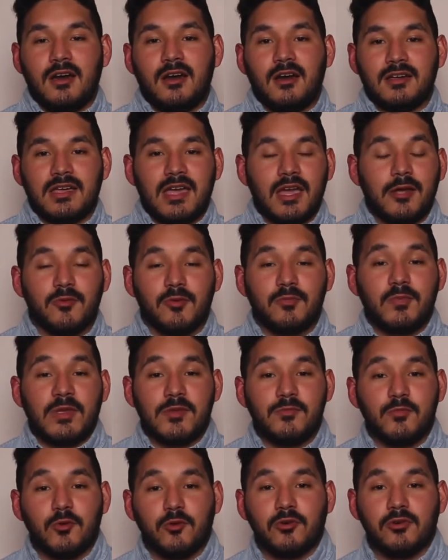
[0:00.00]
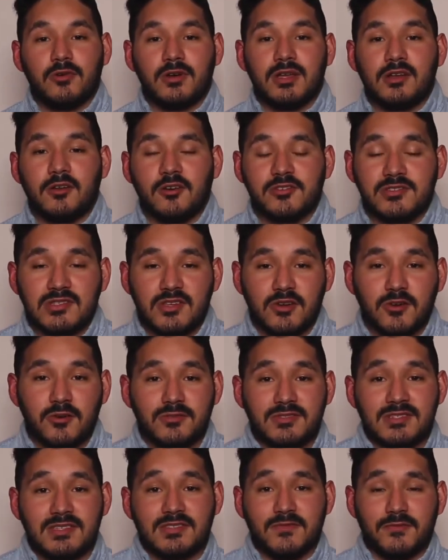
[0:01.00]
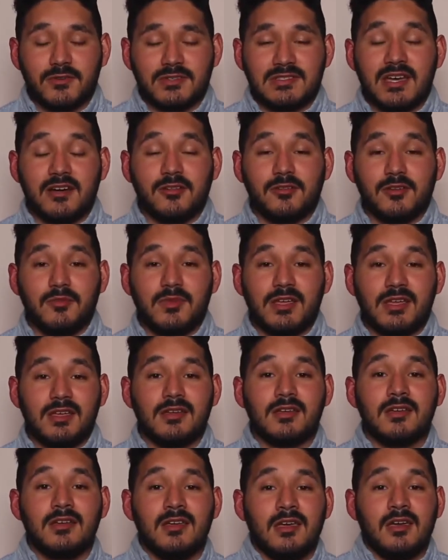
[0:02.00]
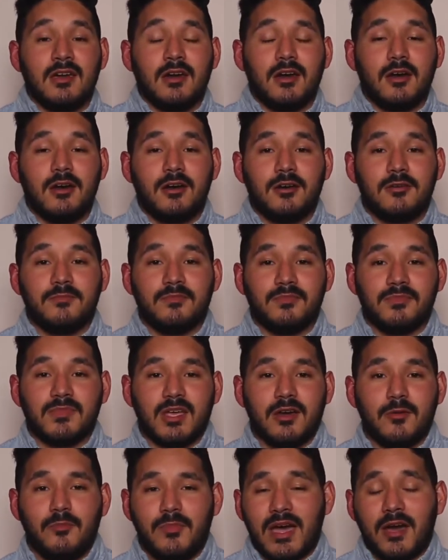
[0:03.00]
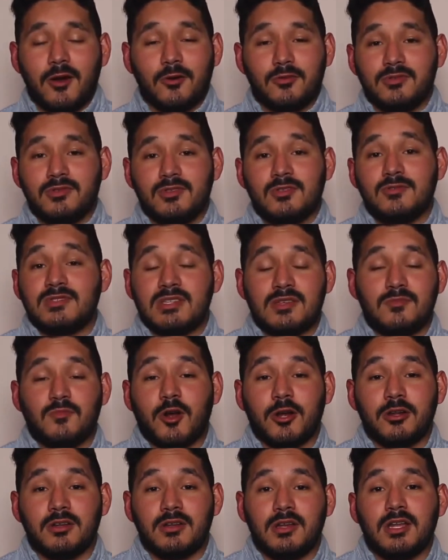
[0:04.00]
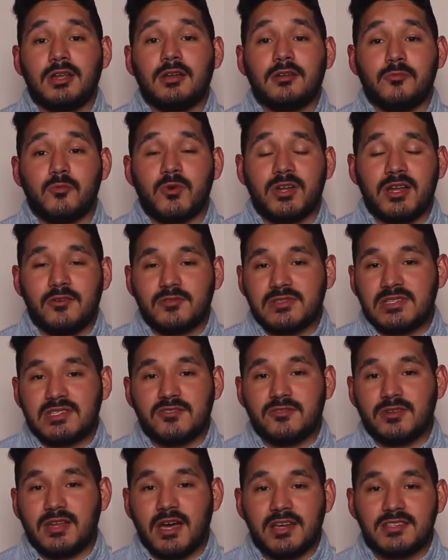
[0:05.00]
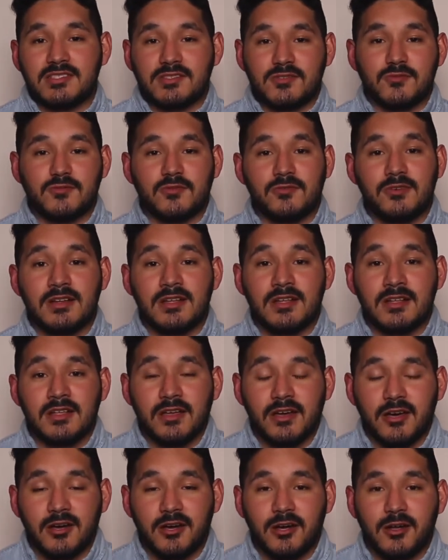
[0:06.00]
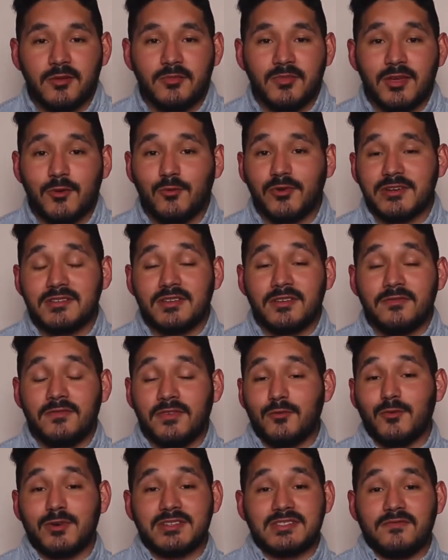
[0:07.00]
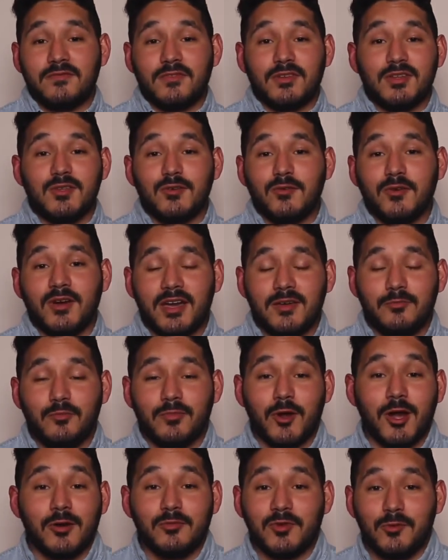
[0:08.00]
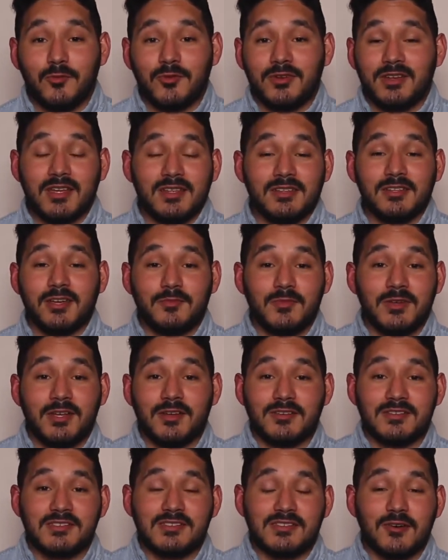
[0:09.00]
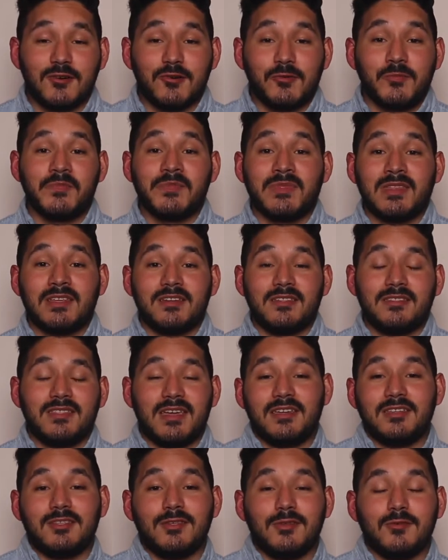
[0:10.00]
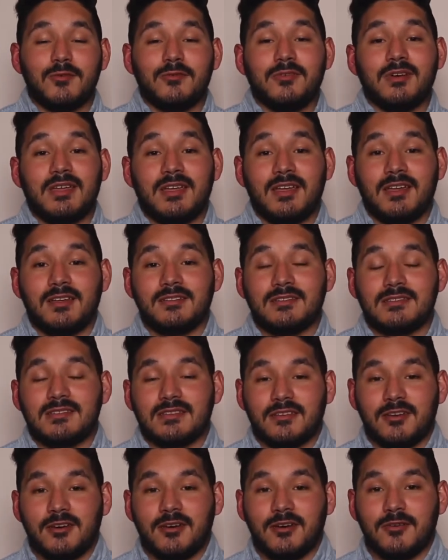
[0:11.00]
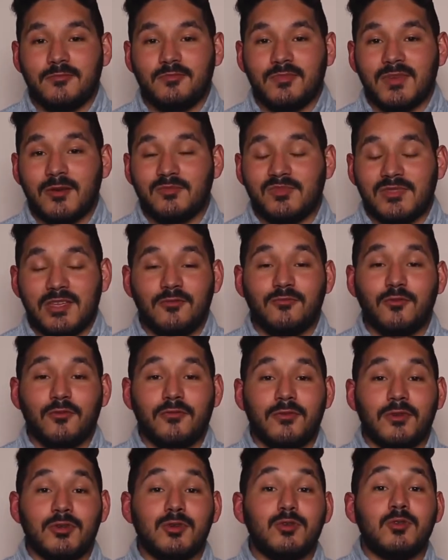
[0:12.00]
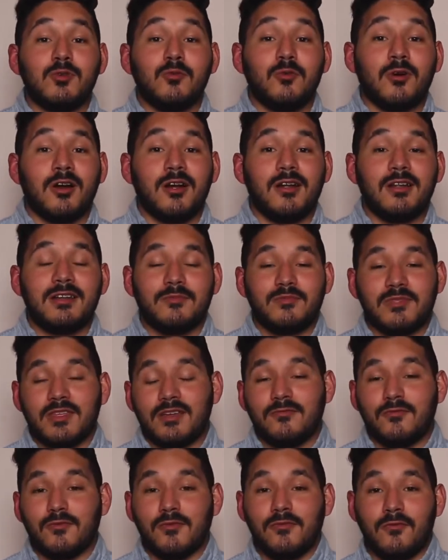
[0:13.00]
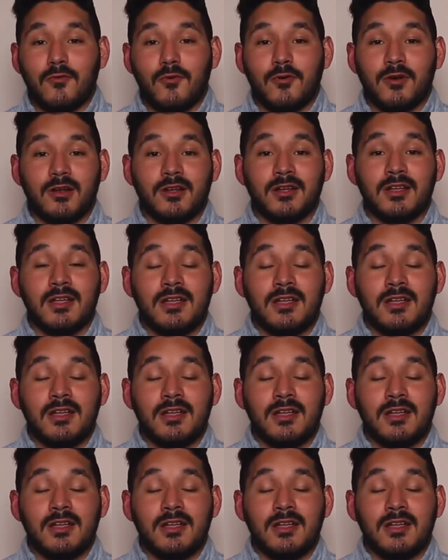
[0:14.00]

camera people, and also just for telling me about UT Martin when I was still in high school. If it wasn't for you, I probably wouldn't end up here, so thank you, and I'm thankful for who you are, and I'm thankful for